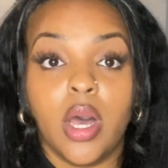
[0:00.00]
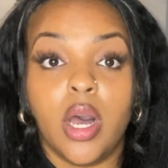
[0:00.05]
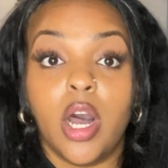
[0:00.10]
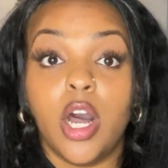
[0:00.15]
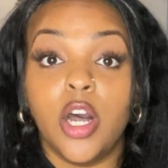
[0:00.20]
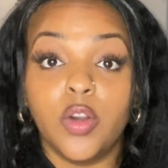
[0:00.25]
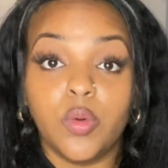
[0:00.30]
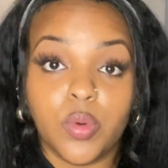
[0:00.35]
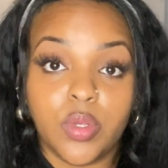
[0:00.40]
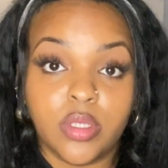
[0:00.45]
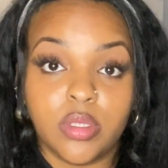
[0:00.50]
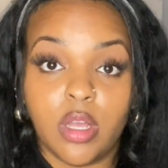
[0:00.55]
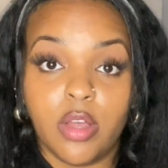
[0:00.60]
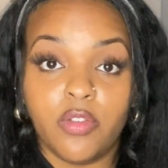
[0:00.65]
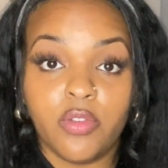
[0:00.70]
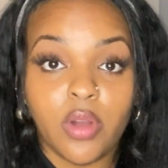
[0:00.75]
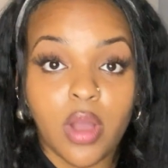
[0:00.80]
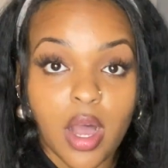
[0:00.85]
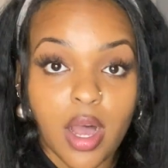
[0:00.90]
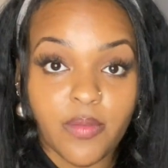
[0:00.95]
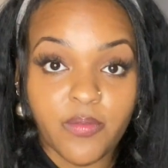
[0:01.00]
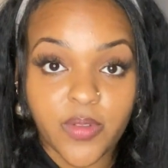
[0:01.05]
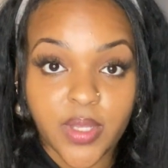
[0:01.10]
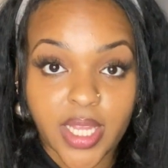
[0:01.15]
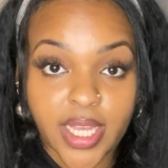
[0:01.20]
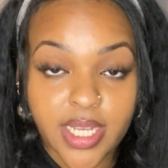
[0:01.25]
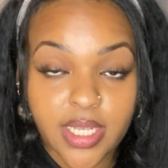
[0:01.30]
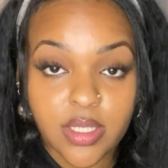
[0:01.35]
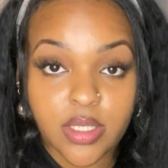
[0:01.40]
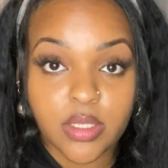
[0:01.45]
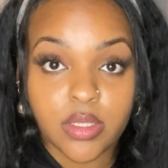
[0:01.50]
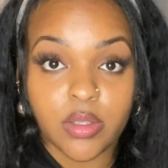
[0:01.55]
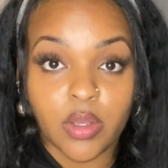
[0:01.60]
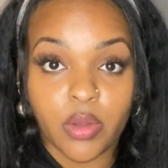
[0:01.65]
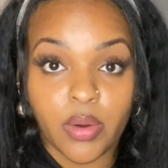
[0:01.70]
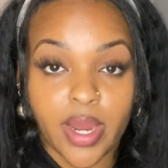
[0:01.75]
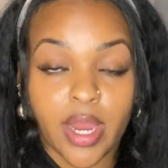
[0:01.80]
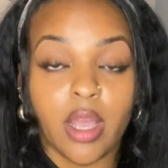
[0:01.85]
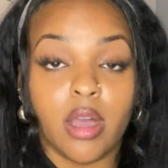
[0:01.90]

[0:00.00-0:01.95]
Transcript: unresolved conflicts, all right?